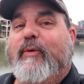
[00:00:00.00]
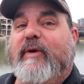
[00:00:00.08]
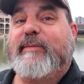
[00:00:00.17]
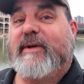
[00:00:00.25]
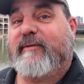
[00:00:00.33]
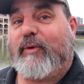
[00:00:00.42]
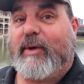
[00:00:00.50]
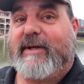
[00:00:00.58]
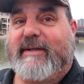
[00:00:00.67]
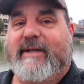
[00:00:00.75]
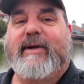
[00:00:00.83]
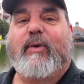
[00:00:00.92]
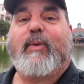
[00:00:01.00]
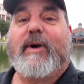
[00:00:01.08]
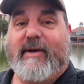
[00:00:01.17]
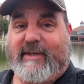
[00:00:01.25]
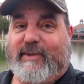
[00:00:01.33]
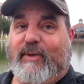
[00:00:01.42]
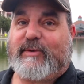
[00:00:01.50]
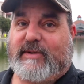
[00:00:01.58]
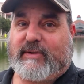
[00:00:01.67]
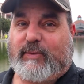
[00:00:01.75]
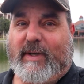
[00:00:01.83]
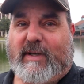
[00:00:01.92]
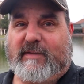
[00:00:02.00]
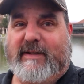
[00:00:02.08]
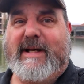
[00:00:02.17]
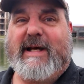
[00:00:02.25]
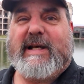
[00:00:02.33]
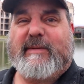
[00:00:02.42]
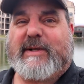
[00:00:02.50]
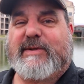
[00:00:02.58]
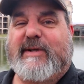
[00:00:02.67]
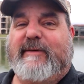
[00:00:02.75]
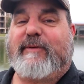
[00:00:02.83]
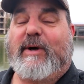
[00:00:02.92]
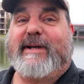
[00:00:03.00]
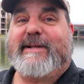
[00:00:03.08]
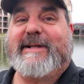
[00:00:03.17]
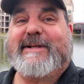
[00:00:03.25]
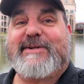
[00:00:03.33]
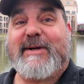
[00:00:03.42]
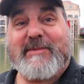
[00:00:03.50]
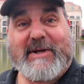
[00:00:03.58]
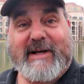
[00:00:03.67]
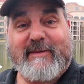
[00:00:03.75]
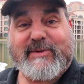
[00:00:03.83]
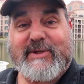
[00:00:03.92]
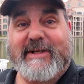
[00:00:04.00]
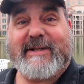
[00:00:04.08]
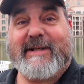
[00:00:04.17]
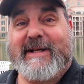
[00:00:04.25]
we've been avoiding Where I Goes as well, because they find sometimes